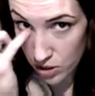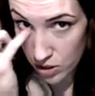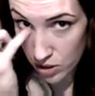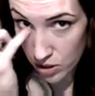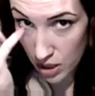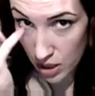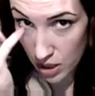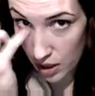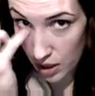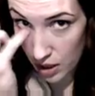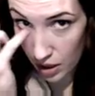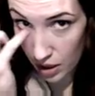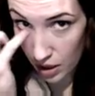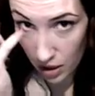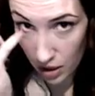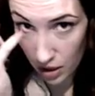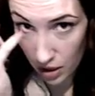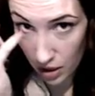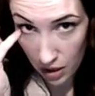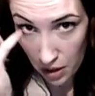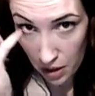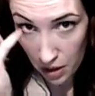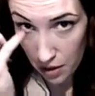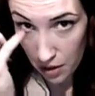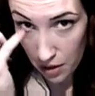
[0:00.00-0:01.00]
that
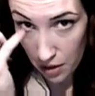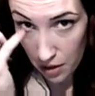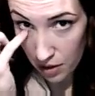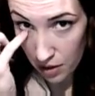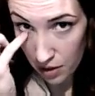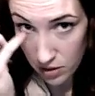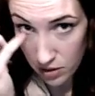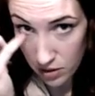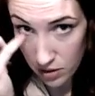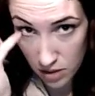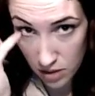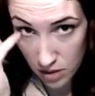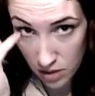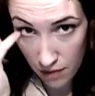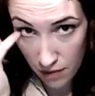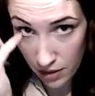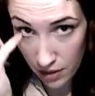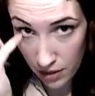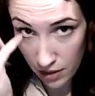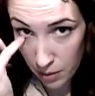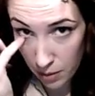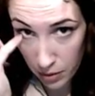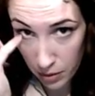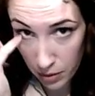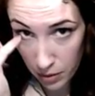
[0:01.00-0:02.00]
in, soften
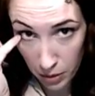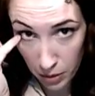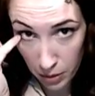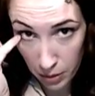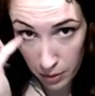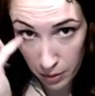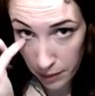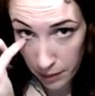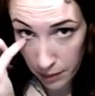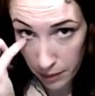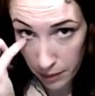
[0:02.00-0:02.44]
it up a little bit.